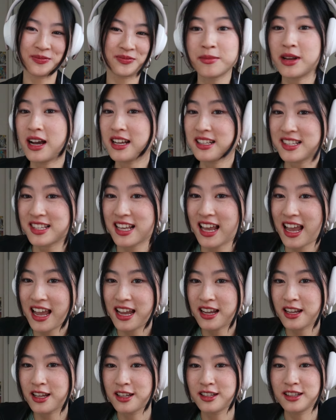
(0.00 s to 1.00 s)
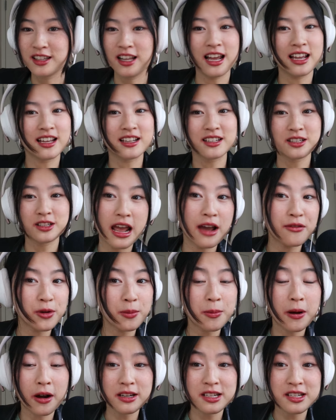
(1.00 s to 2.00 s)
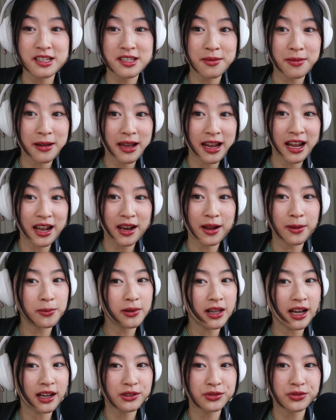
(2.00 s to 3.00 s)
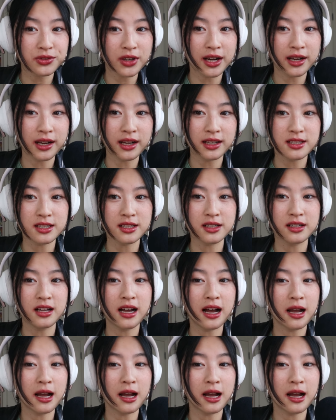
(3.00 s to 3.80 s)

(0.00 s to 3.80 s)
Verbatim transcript: I'm not saying like never participate in a Black Friday deal.